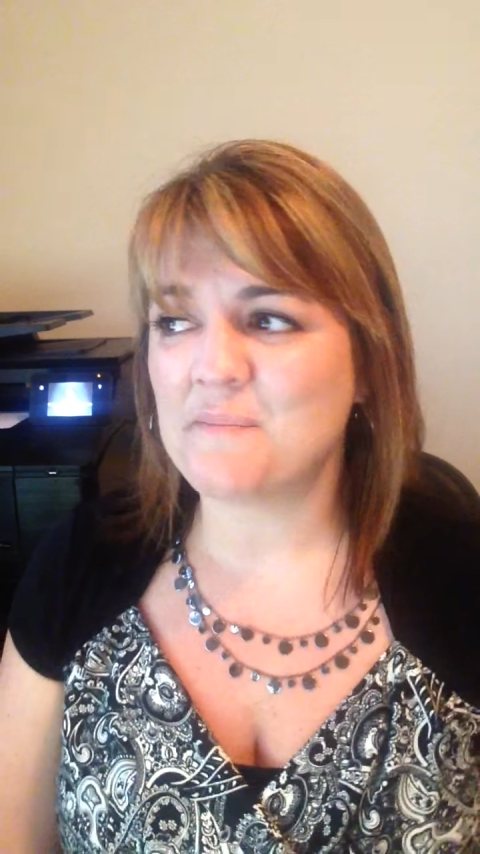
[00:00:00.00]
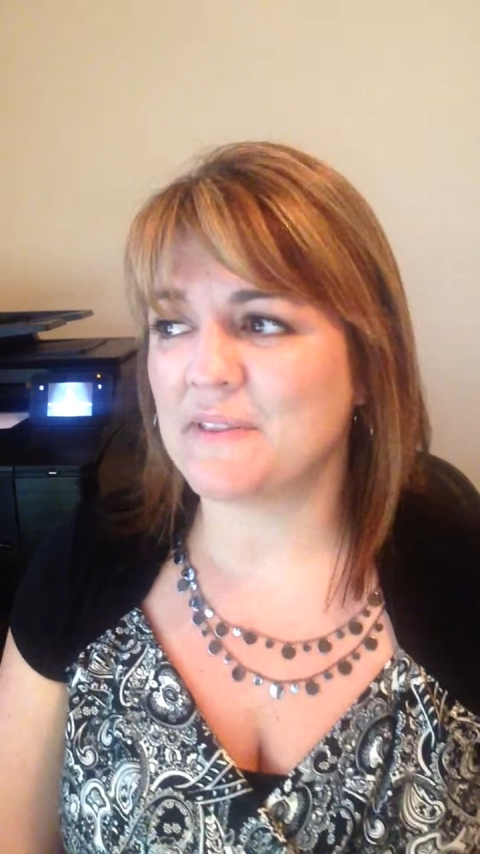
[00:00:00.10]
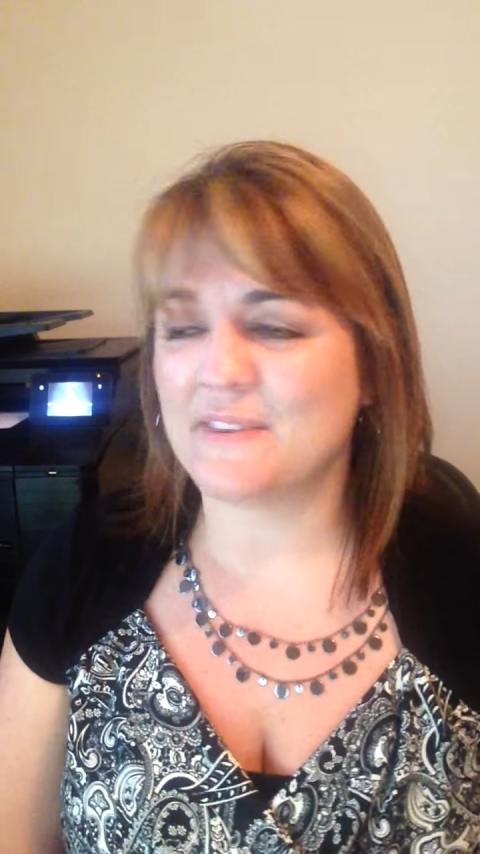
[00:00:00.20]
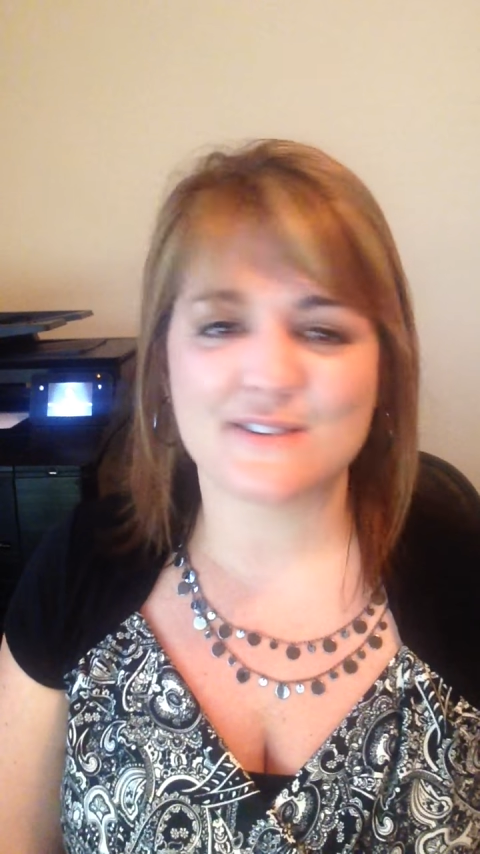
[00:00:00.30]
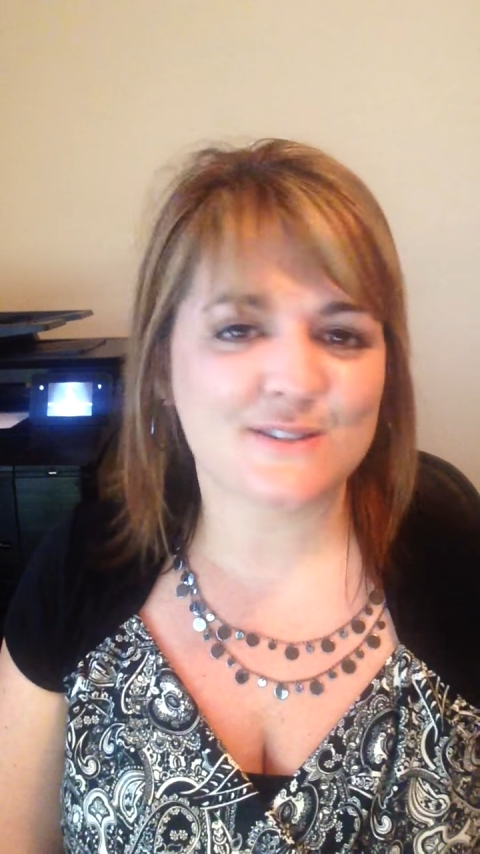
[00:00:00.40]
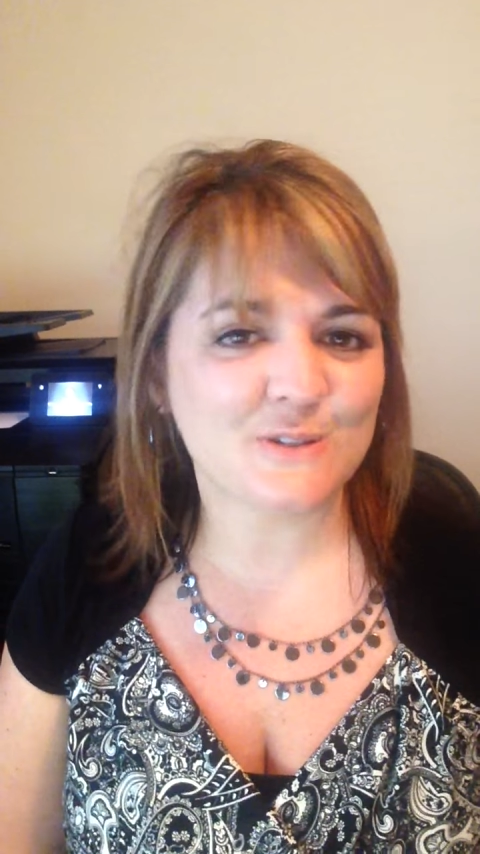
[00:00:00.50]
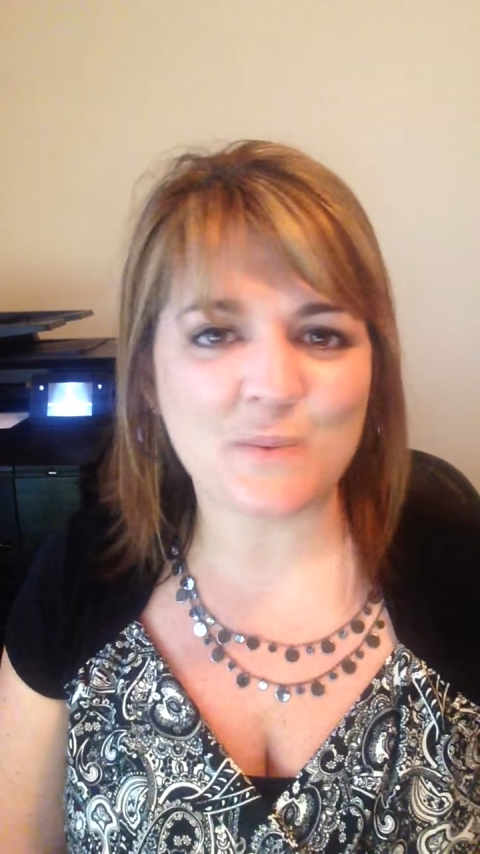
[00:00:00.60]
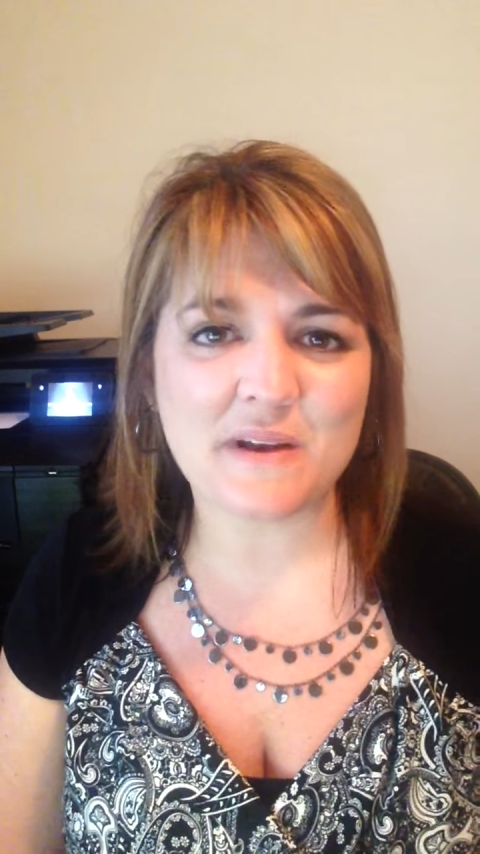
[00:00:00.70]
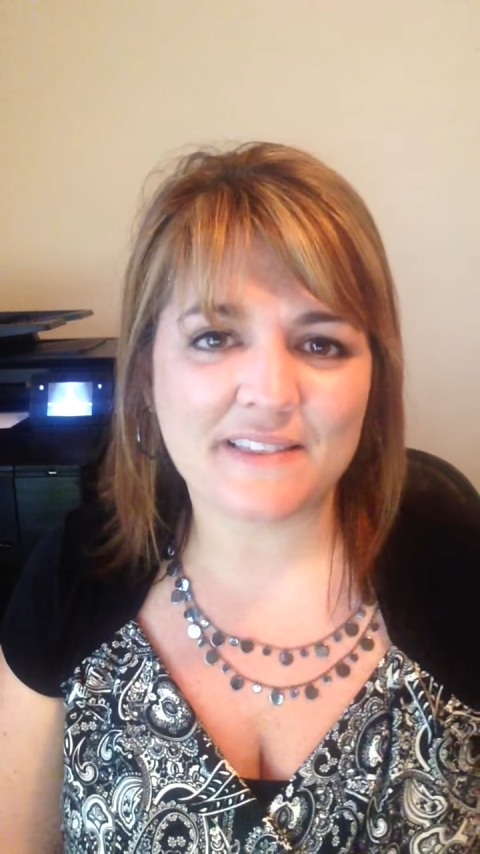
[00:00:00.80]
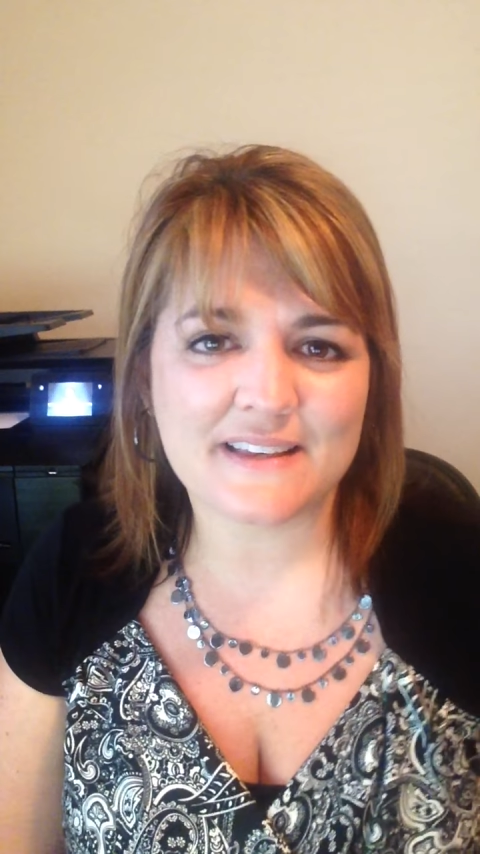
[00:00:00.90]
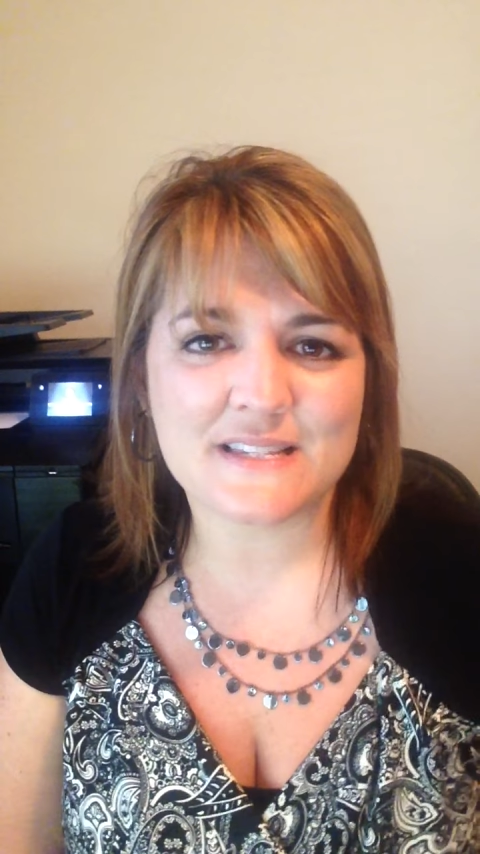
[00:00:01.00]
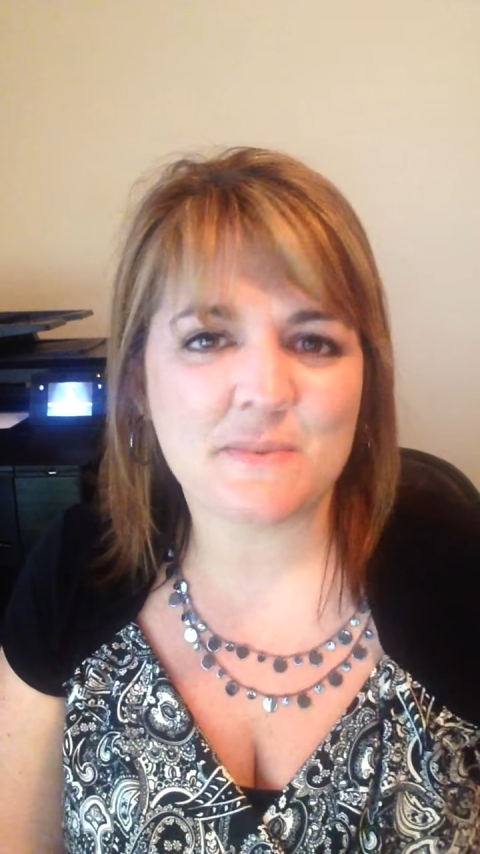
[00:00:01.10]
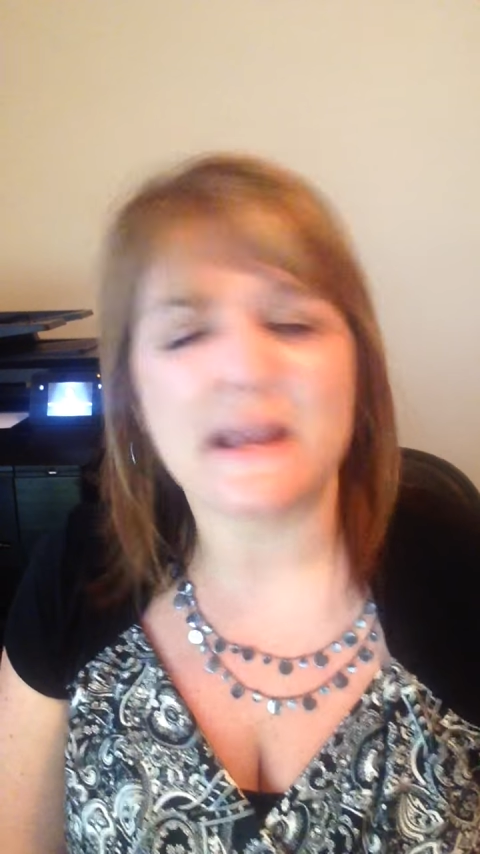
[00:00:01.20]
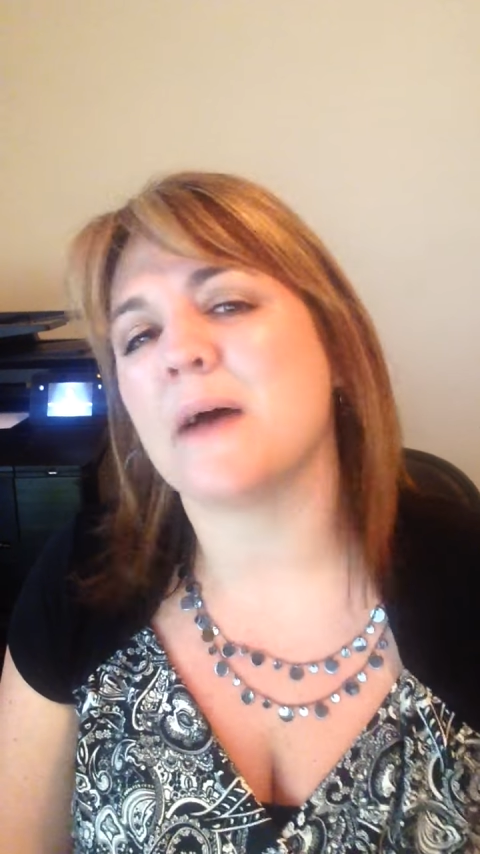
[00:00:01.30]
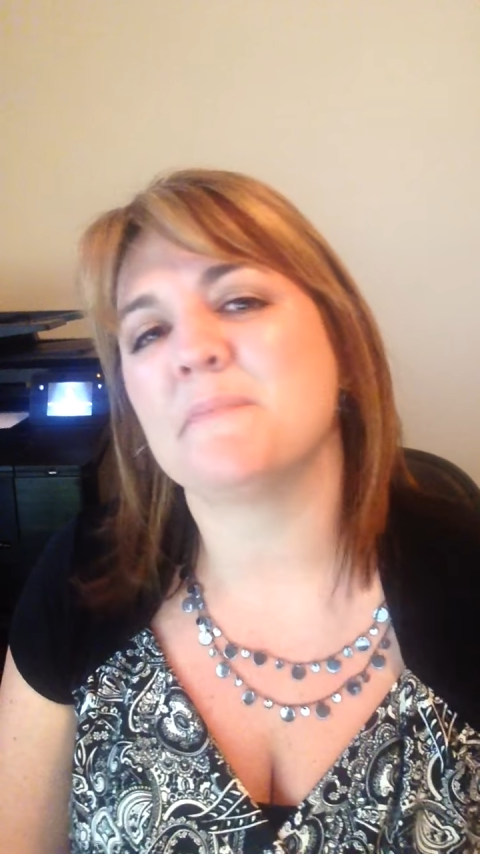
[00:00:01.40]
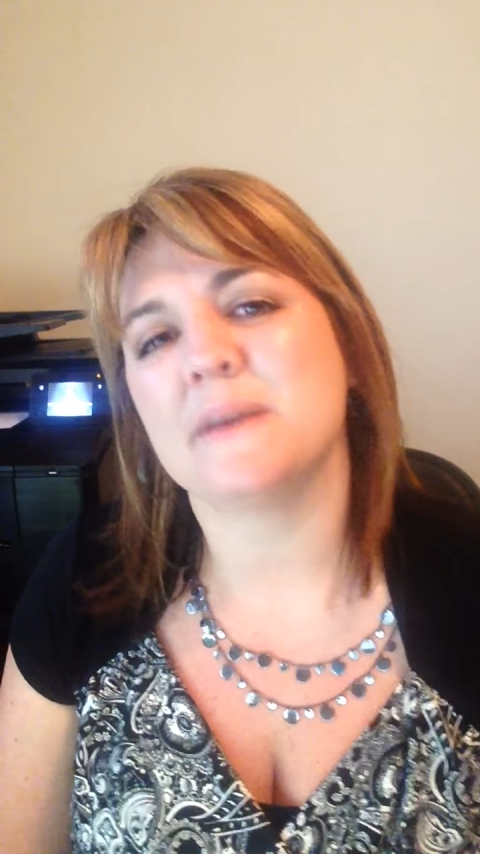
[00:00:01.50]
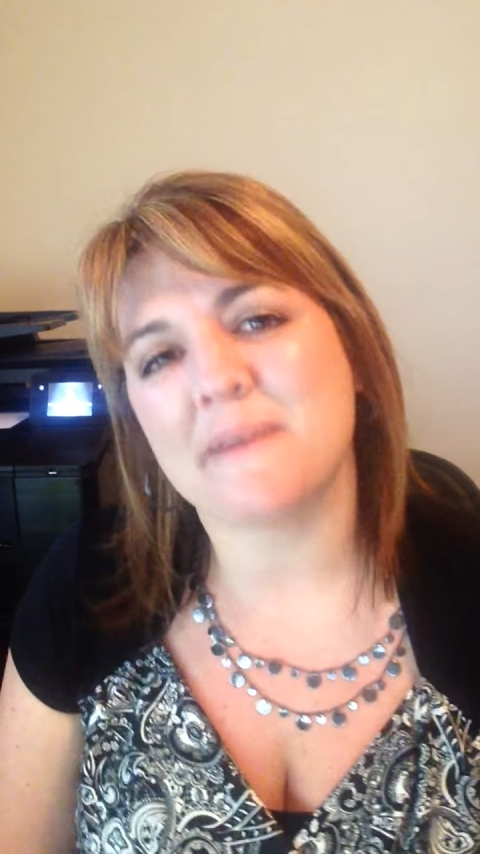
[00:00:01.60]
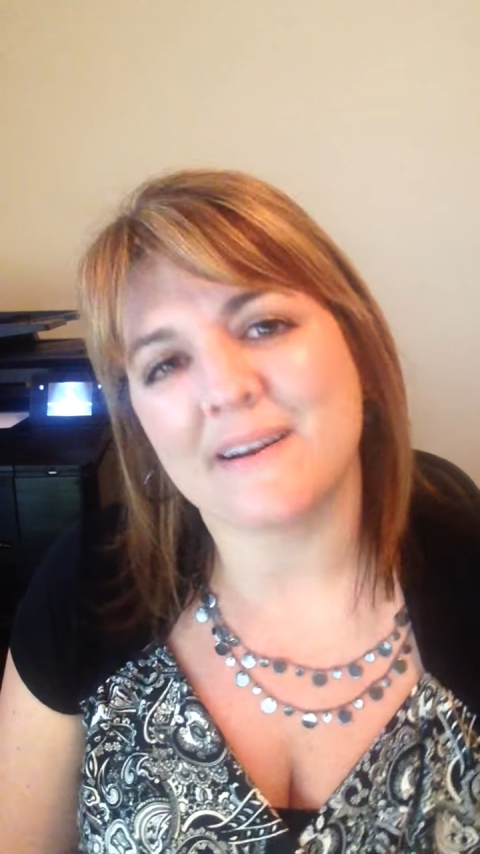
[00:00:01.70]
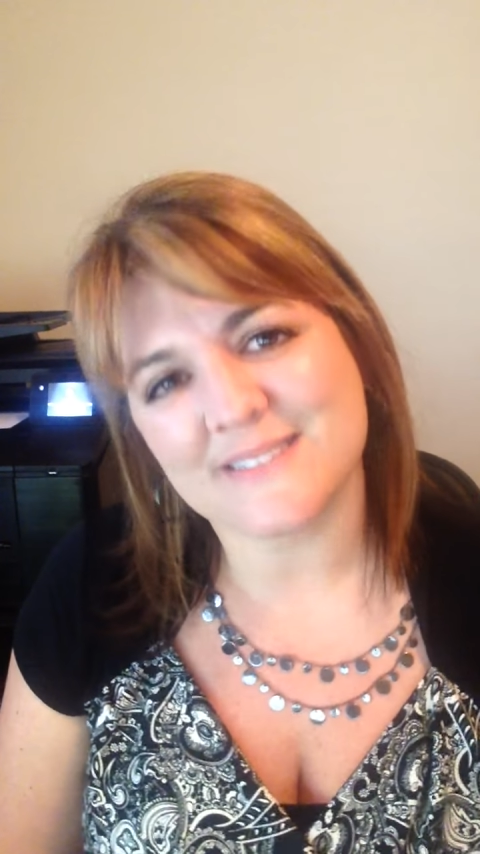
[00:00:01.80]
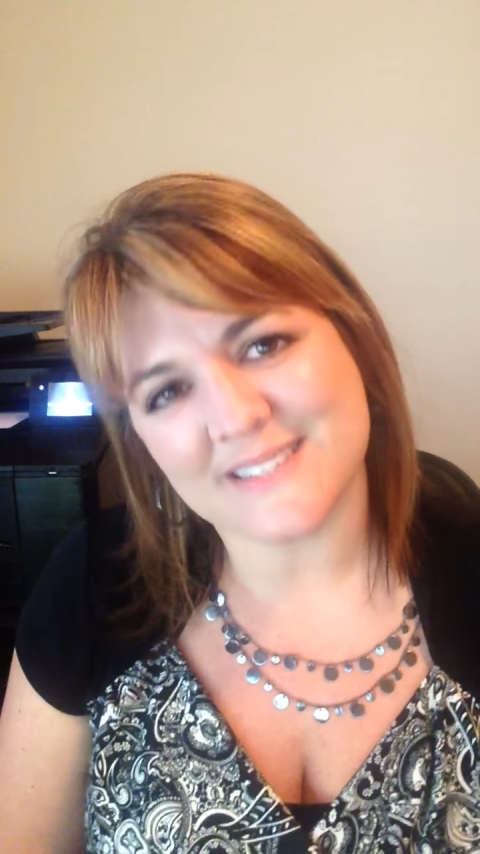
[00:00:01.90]
but there's so many things to be happy
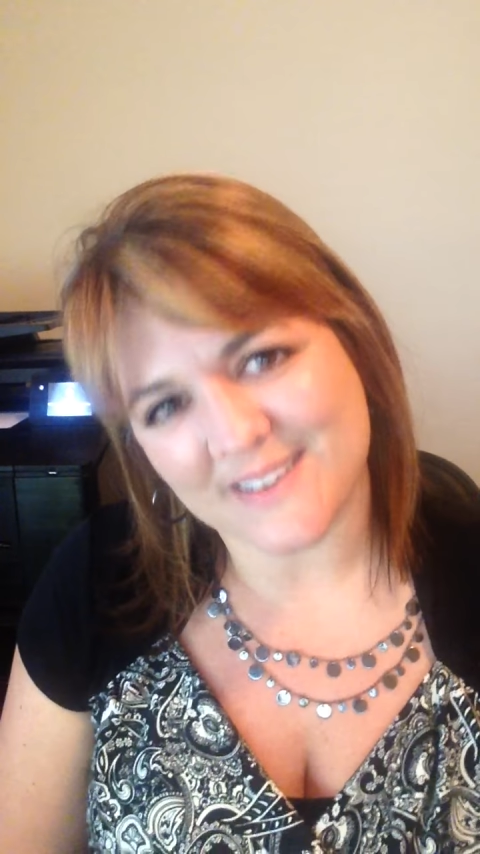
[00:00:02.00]
about.